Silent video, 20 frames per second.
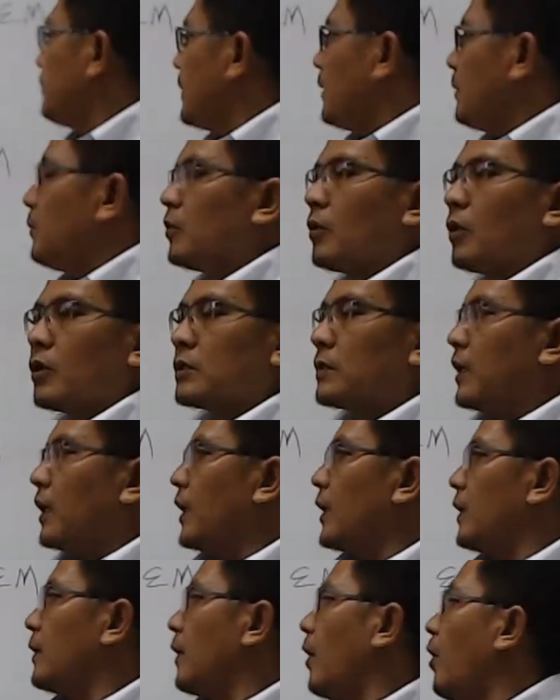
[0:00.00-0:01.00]
B, because
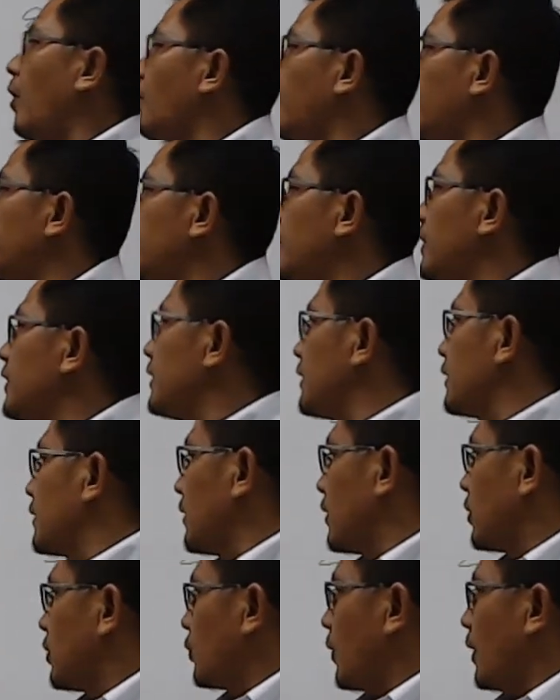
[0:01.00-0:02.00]
of this
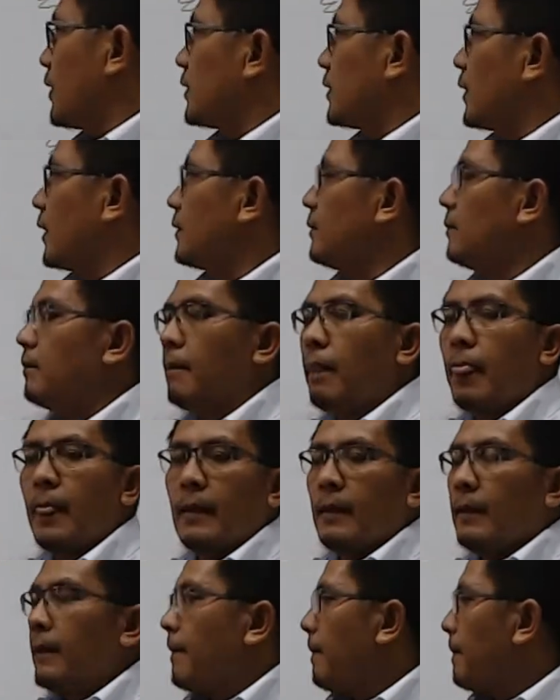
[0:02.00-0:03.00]
situation,
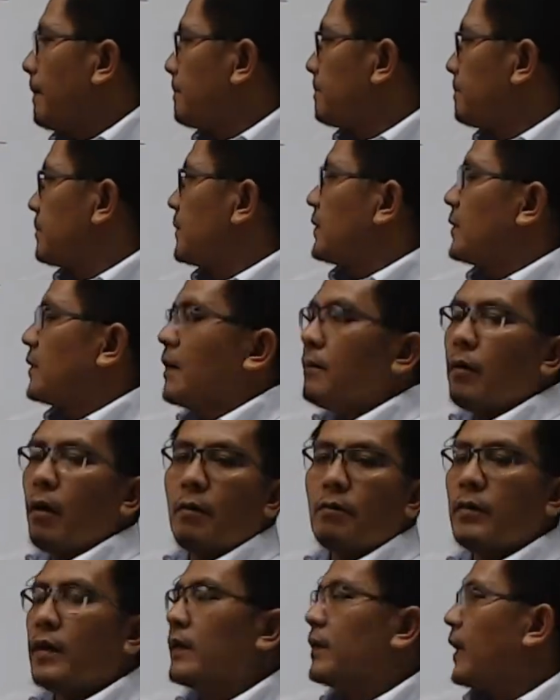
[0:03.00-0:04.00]
the
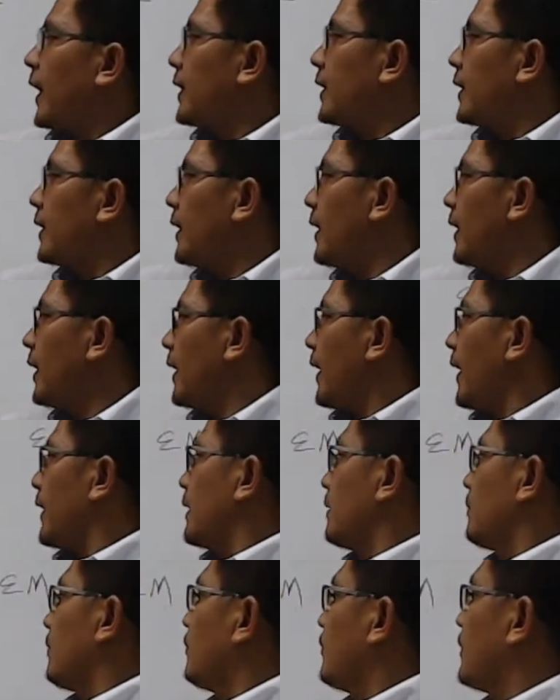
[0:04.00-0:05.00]
moment at A
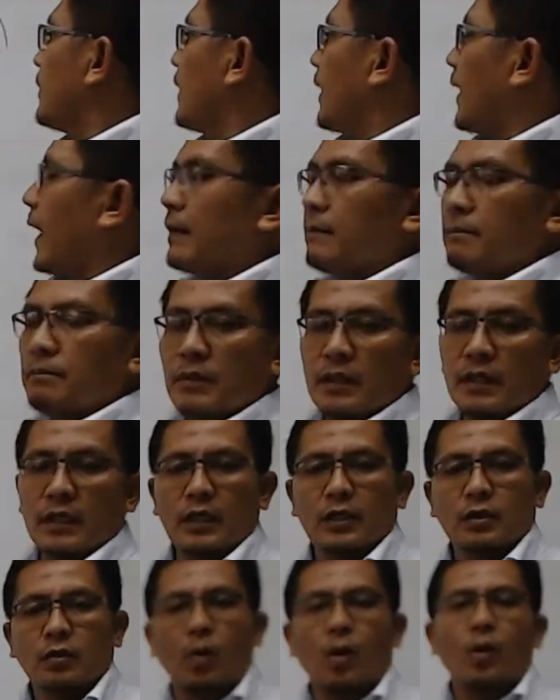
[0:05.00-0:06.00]
and the moment at B
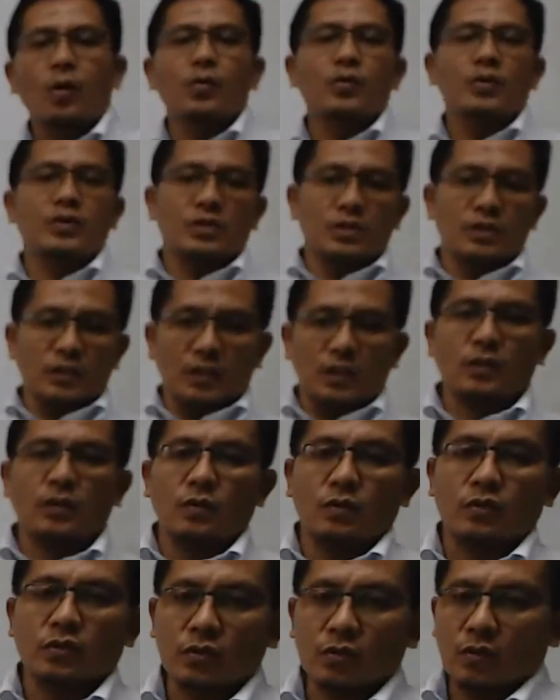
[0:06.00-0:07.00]
is always
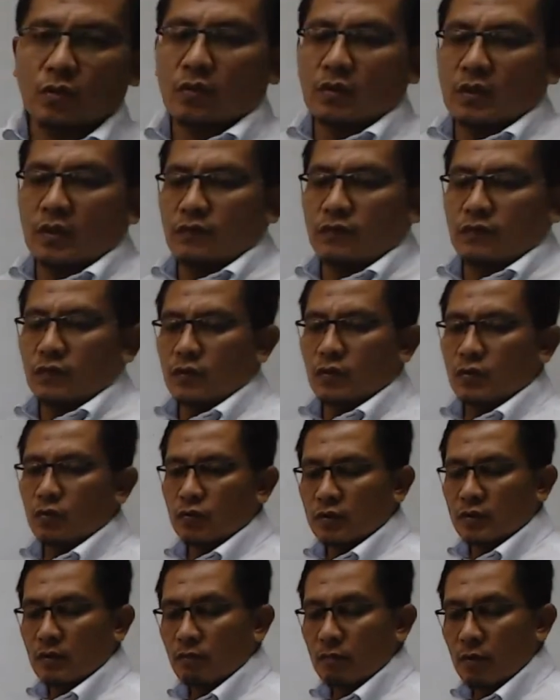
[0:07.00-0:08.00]
0. So if you
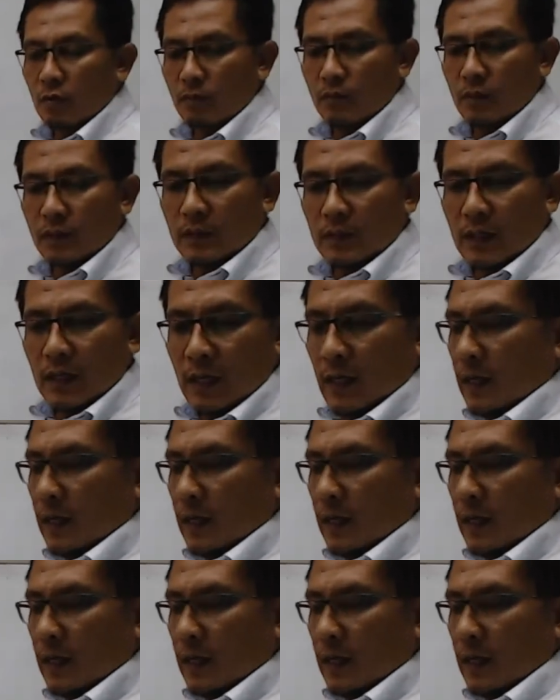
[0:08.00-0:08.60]
choose the moment